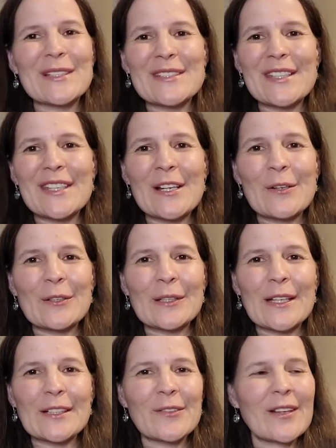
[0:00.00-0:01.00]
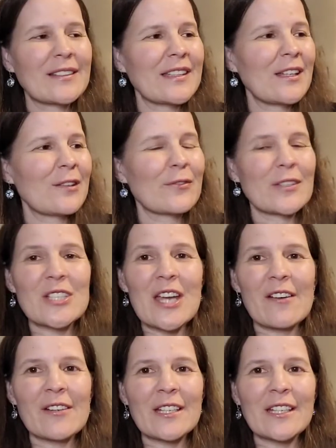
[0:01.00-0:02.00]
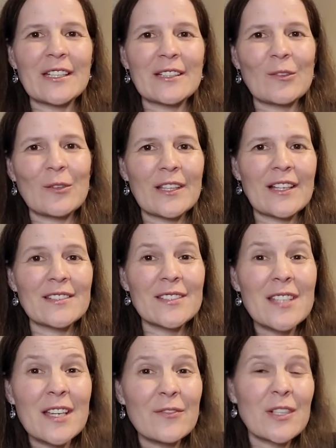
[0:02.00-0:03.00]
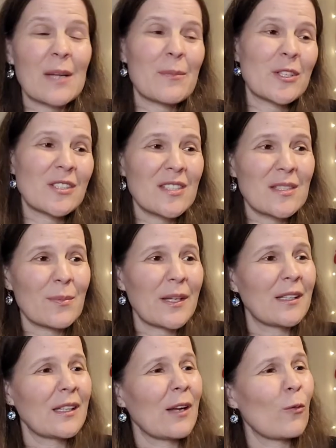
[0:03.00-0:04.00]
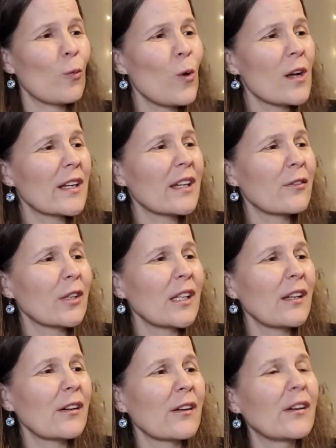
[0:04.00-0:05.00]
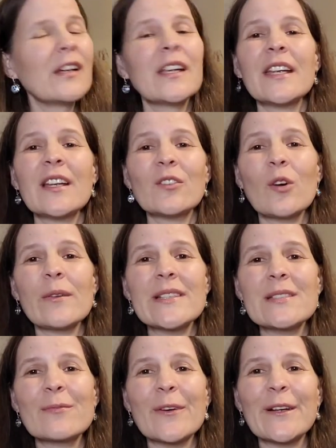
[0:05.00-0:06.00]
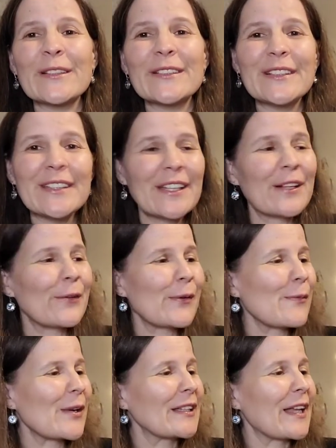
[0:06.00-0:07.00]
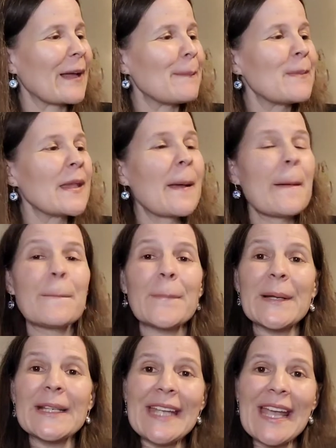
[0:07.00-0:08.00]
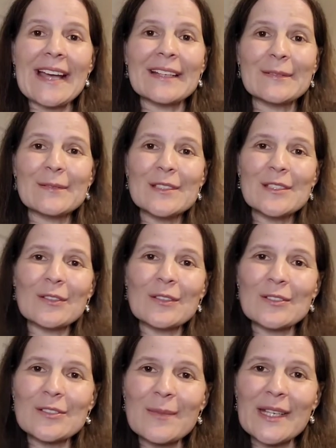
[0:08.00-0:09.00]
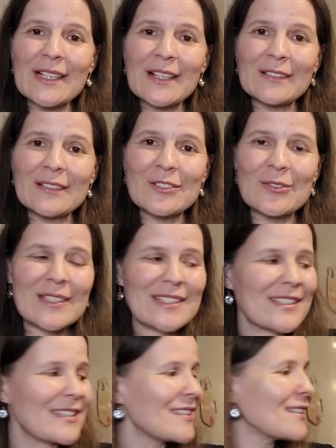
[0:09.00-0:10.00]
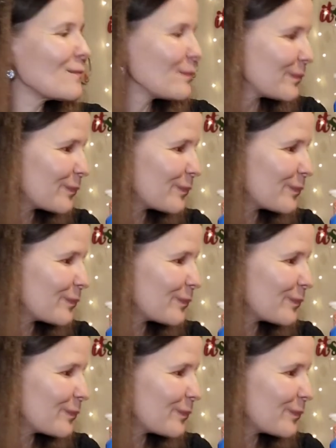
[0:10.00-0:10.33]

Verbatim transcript: Plus, I, you know, collect throughout the year for charity and all that stuff. And I participate in their walk every year. Always fun, you know, and whatnot. But yeah, so those are my color choices.